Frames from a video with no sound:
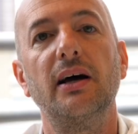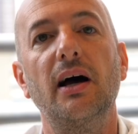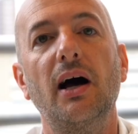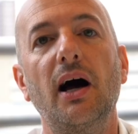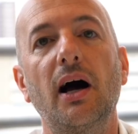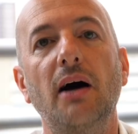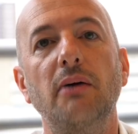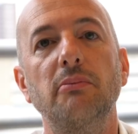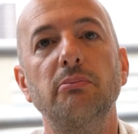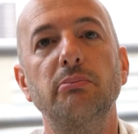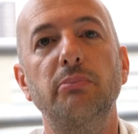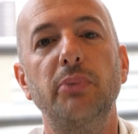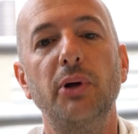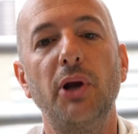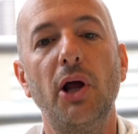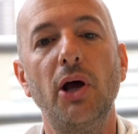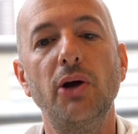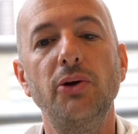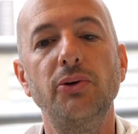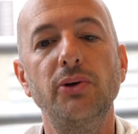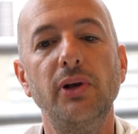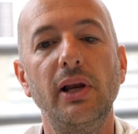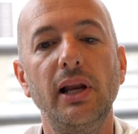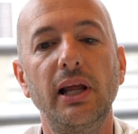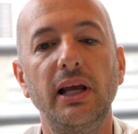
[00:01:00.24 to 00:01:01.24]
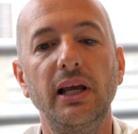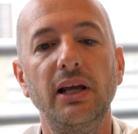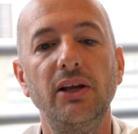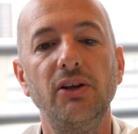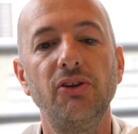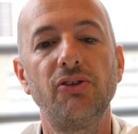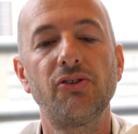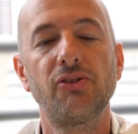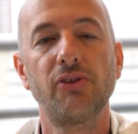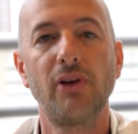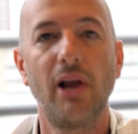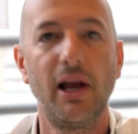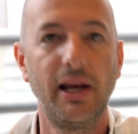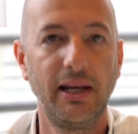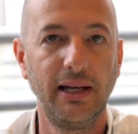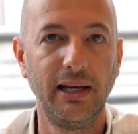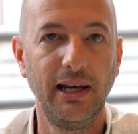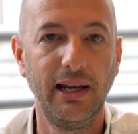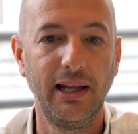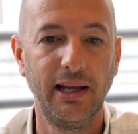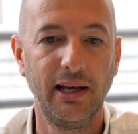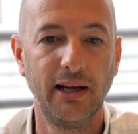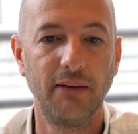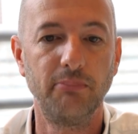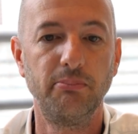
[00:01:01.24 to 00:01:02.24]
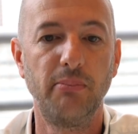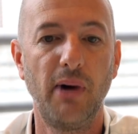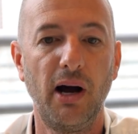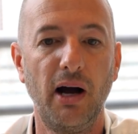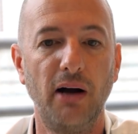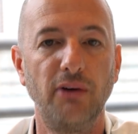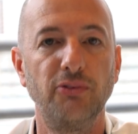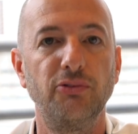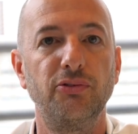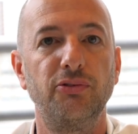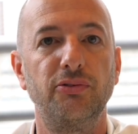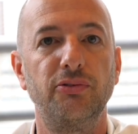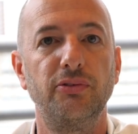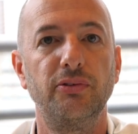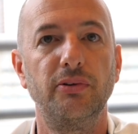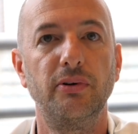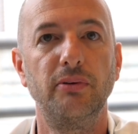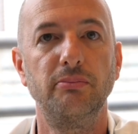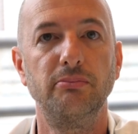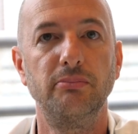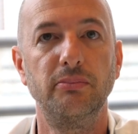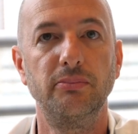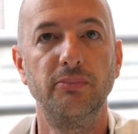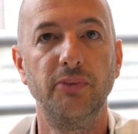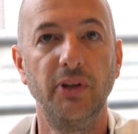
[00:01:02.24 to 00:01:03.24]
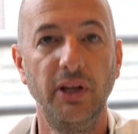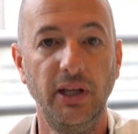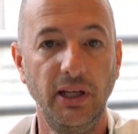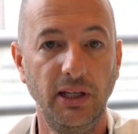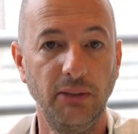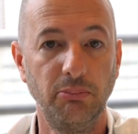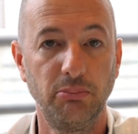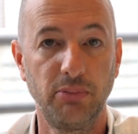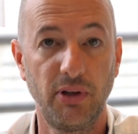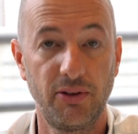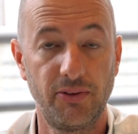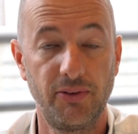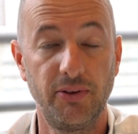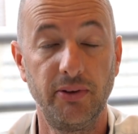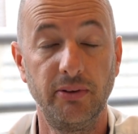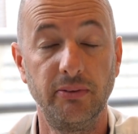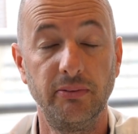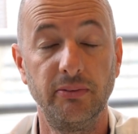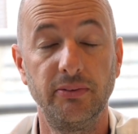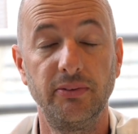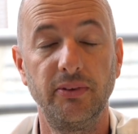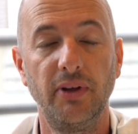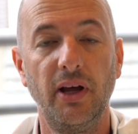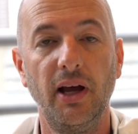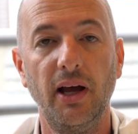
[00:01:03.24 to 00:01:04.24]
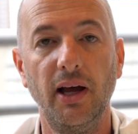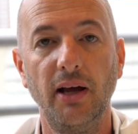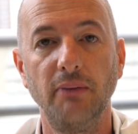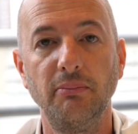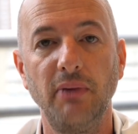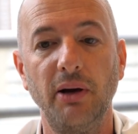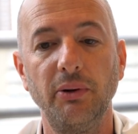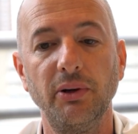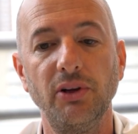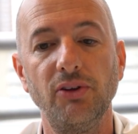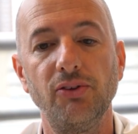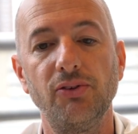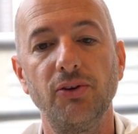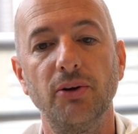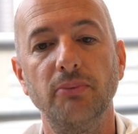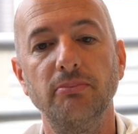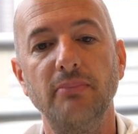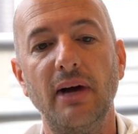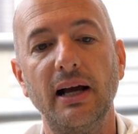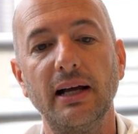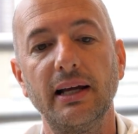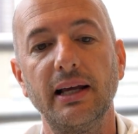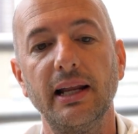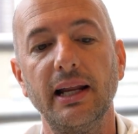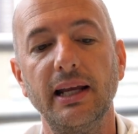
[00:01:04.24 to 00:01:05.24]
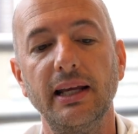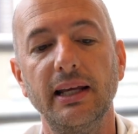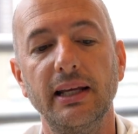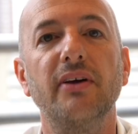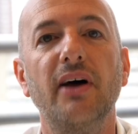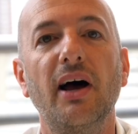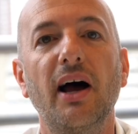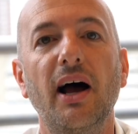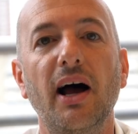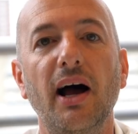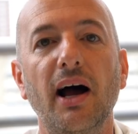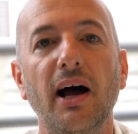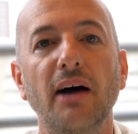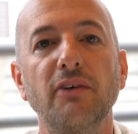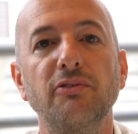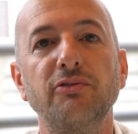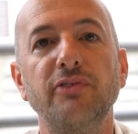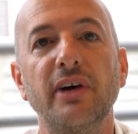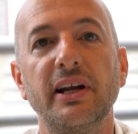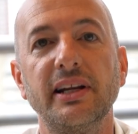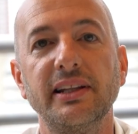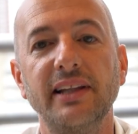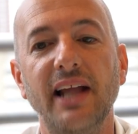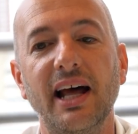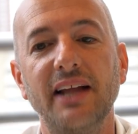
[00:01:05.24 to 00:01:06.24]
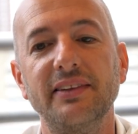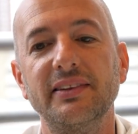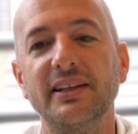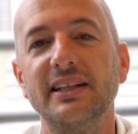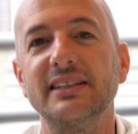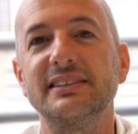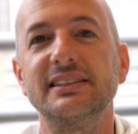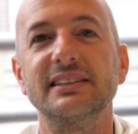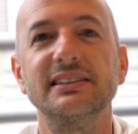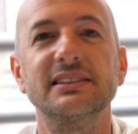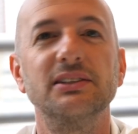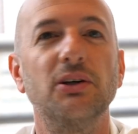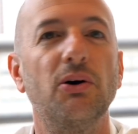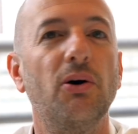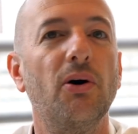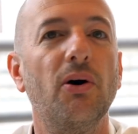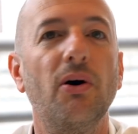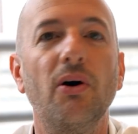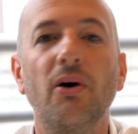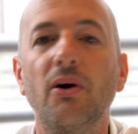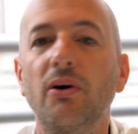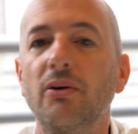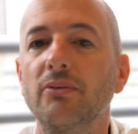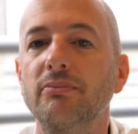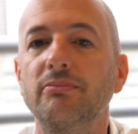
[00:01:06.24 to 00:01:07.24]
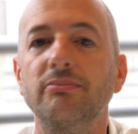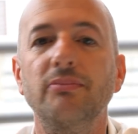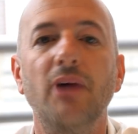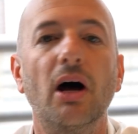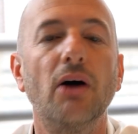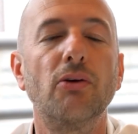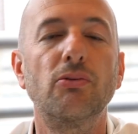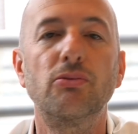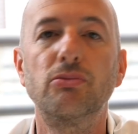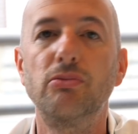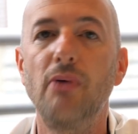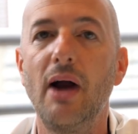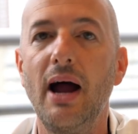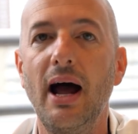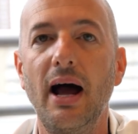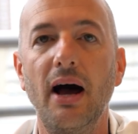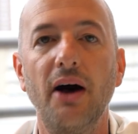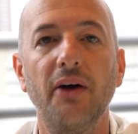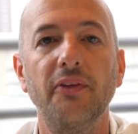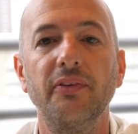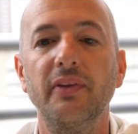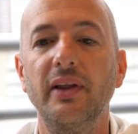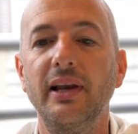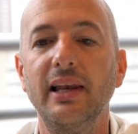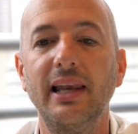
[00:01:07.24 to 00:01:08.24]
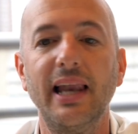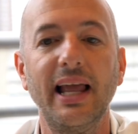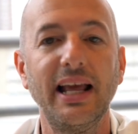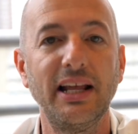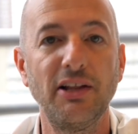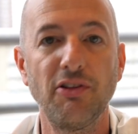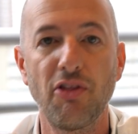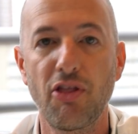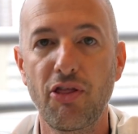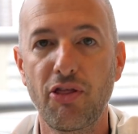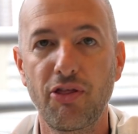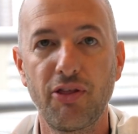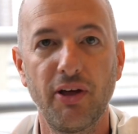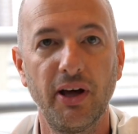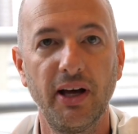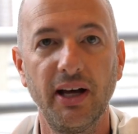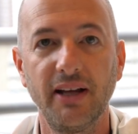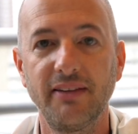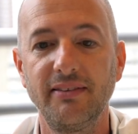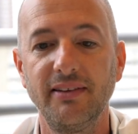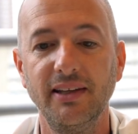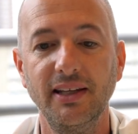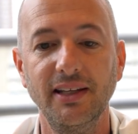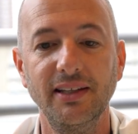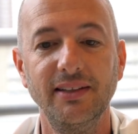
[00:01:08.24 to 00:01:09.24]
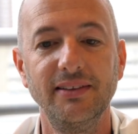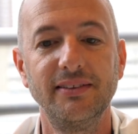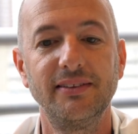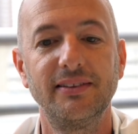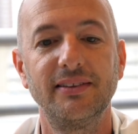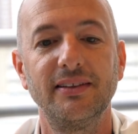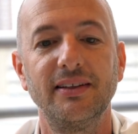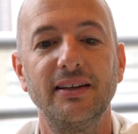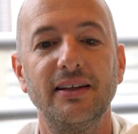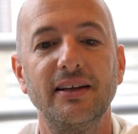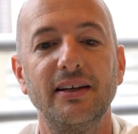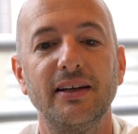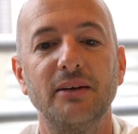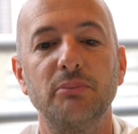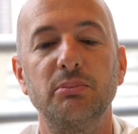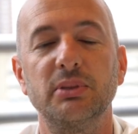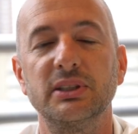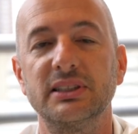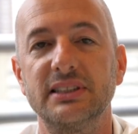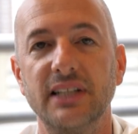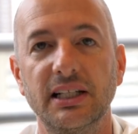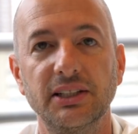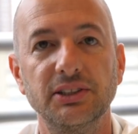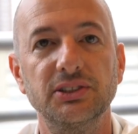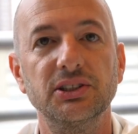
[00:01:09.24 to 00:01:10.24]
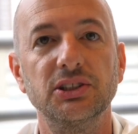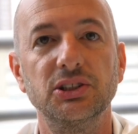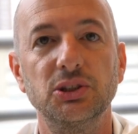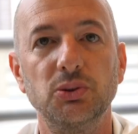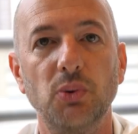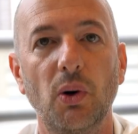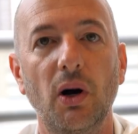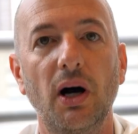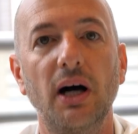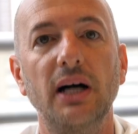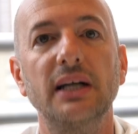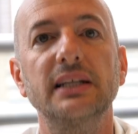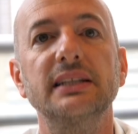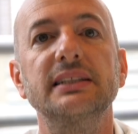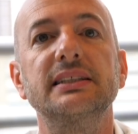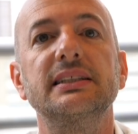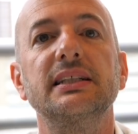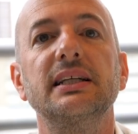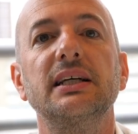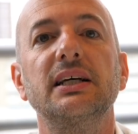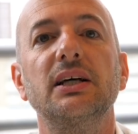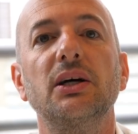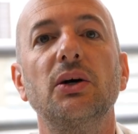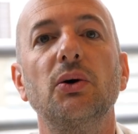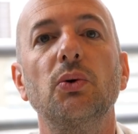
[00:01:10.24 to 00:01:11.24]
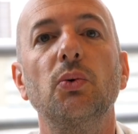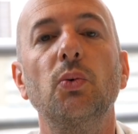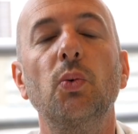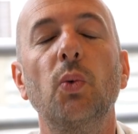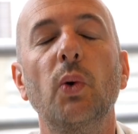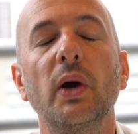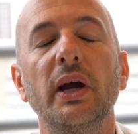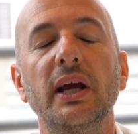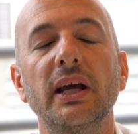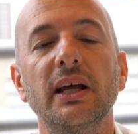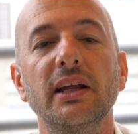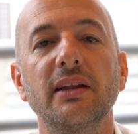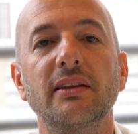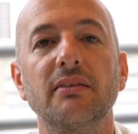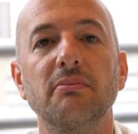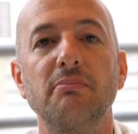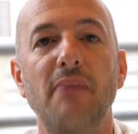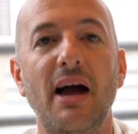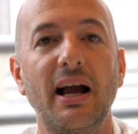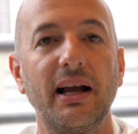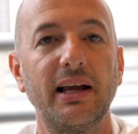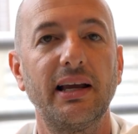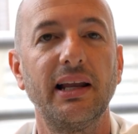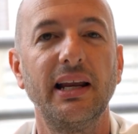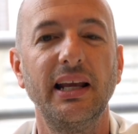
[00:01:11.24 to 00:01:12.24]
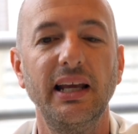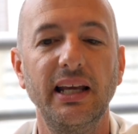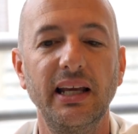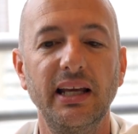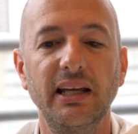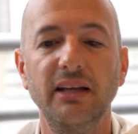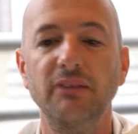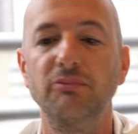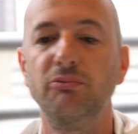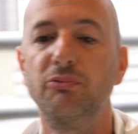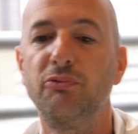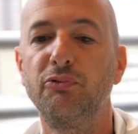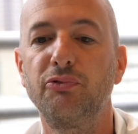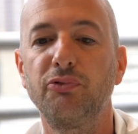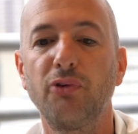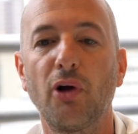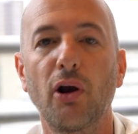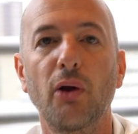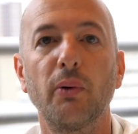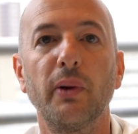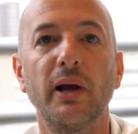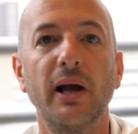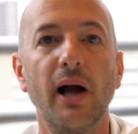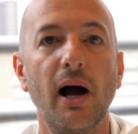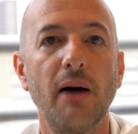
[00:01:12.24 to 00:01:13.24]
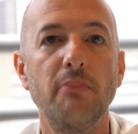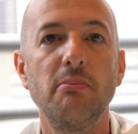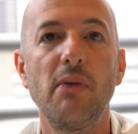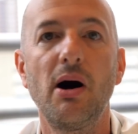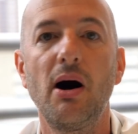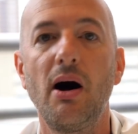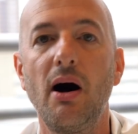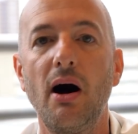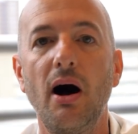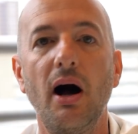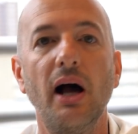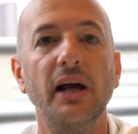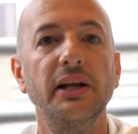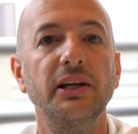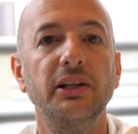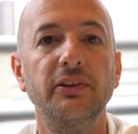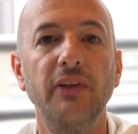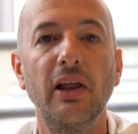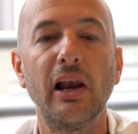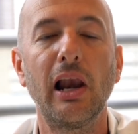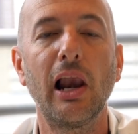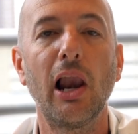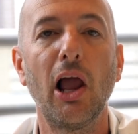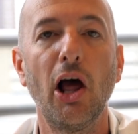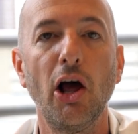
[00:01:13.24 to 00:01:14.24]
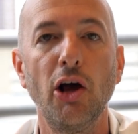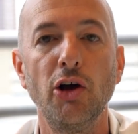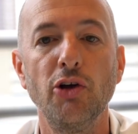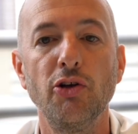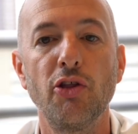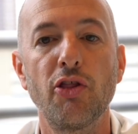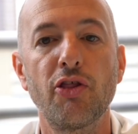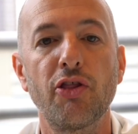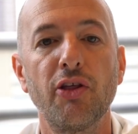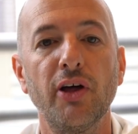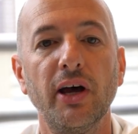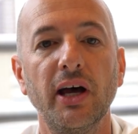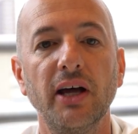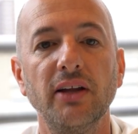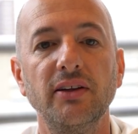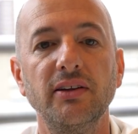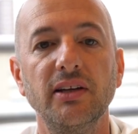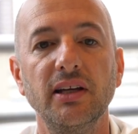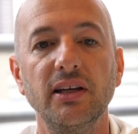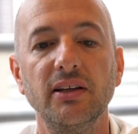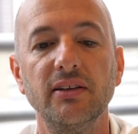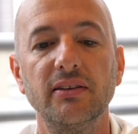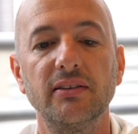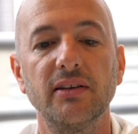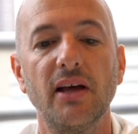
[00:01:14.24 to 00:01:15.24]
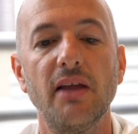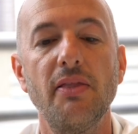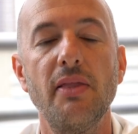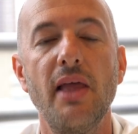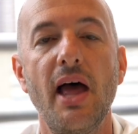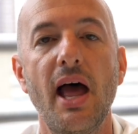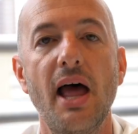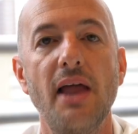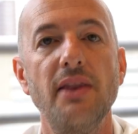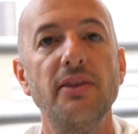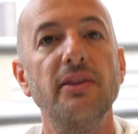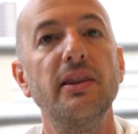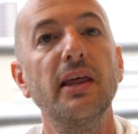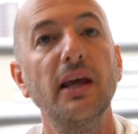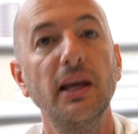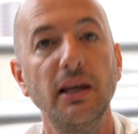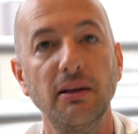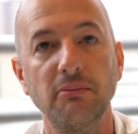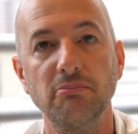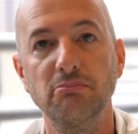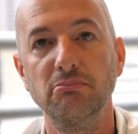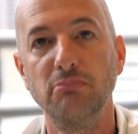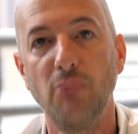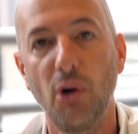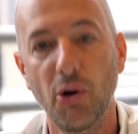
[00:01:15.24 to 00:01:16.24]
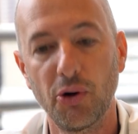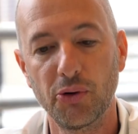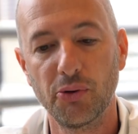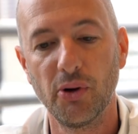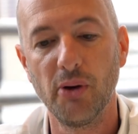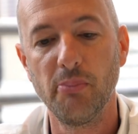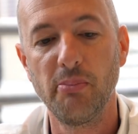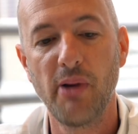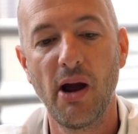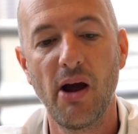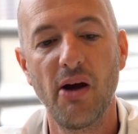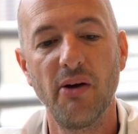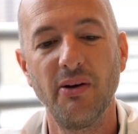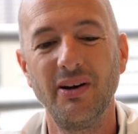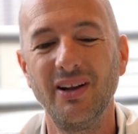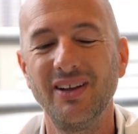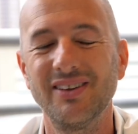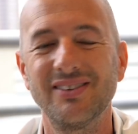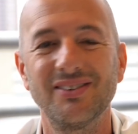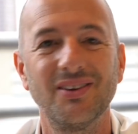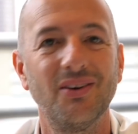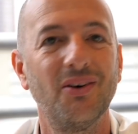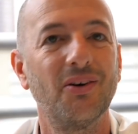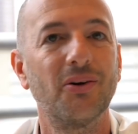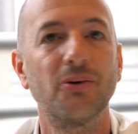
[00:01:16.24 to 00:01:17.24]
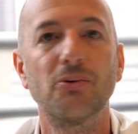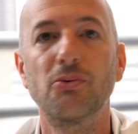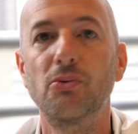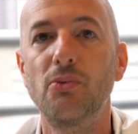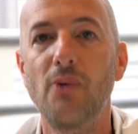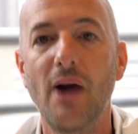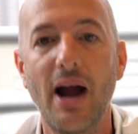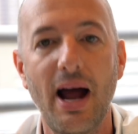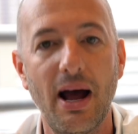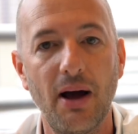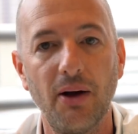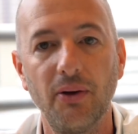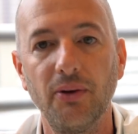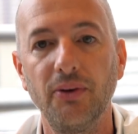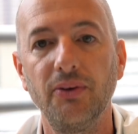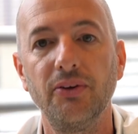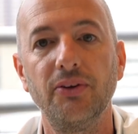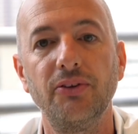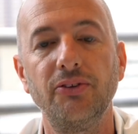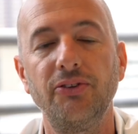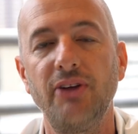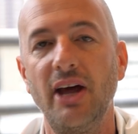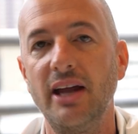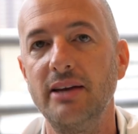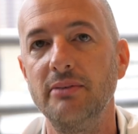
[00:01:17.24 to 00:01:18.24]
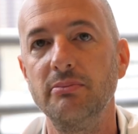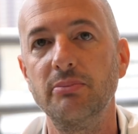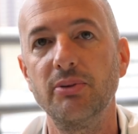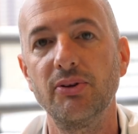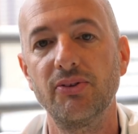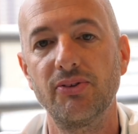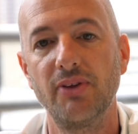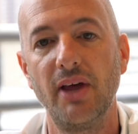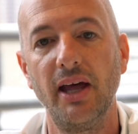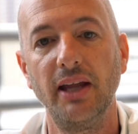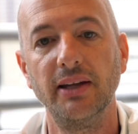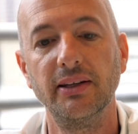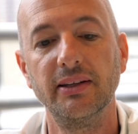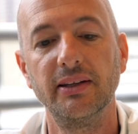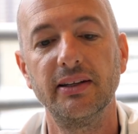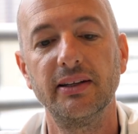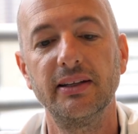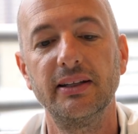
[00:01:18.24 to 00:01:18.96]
but only slightly above the President Mauricio Macri. Fernández is on around the late 30s percentage-wise, with Macri following up behind in the low 30s, and then the moderate Peronists on around 10%.